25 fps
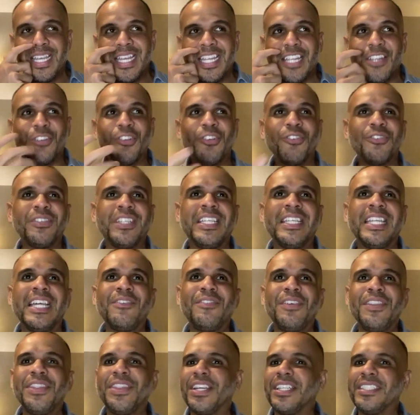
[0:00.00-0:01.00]
you know, they
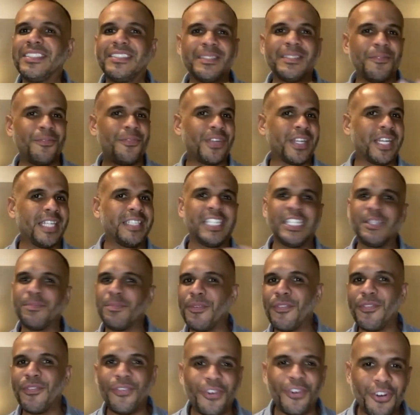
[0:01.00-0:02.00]
never done something like that
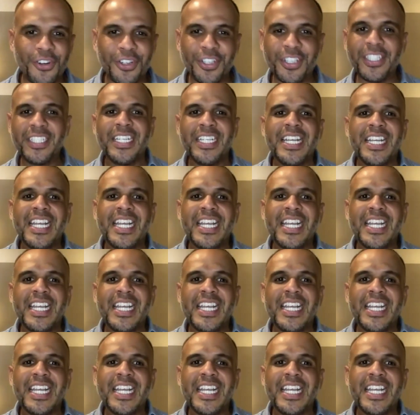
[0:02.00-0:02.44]
before,